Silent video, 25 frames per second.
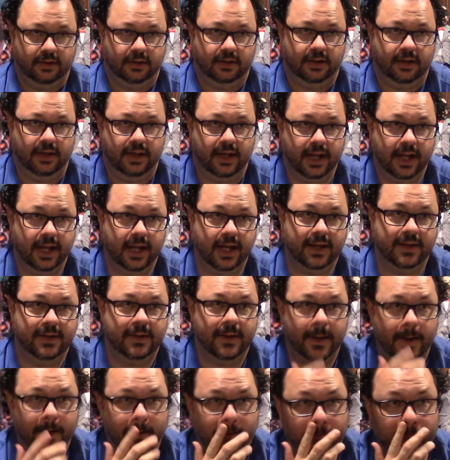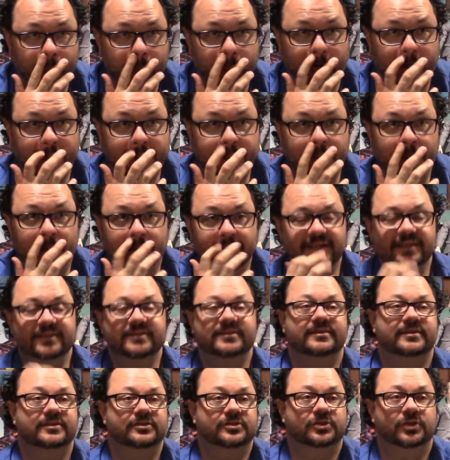And my youngest
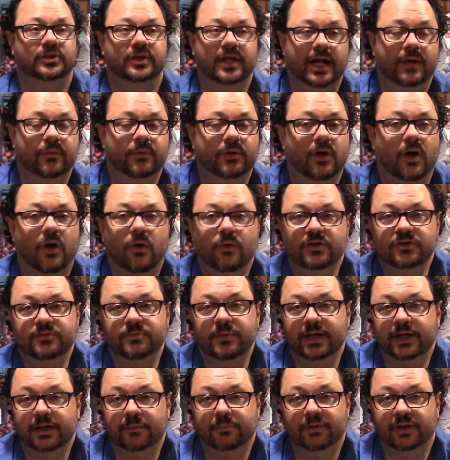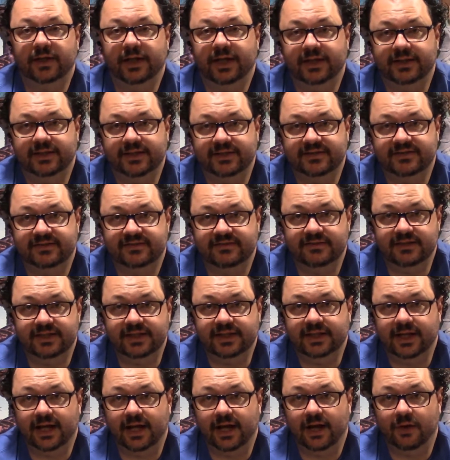sister and I would always make a plan to sneak
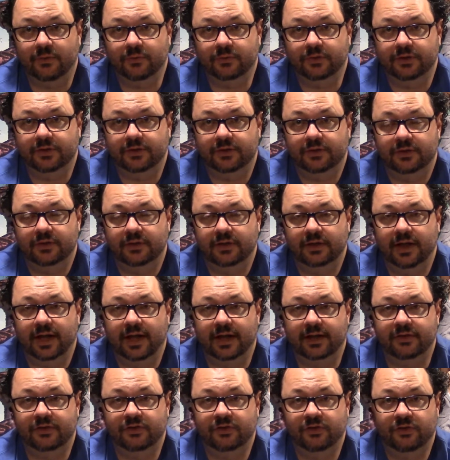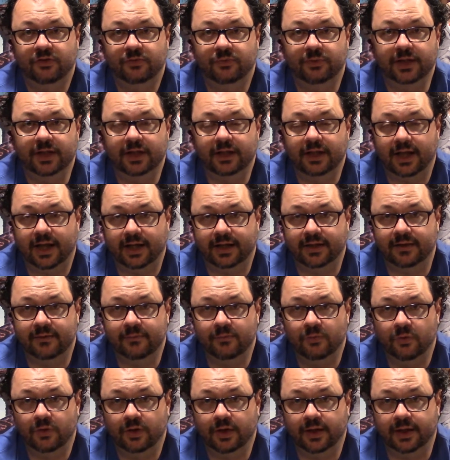out at 3 o'clock in the
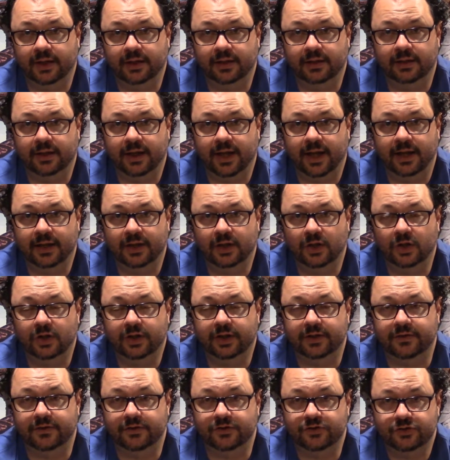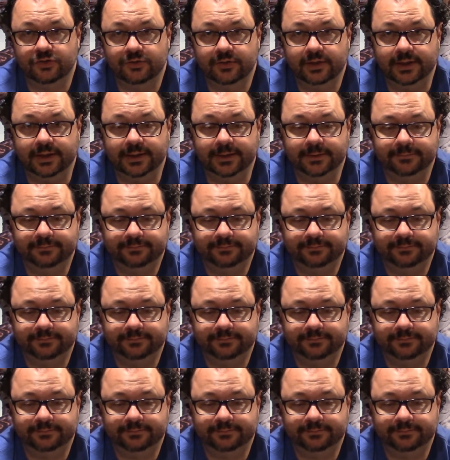morning and look at the tree.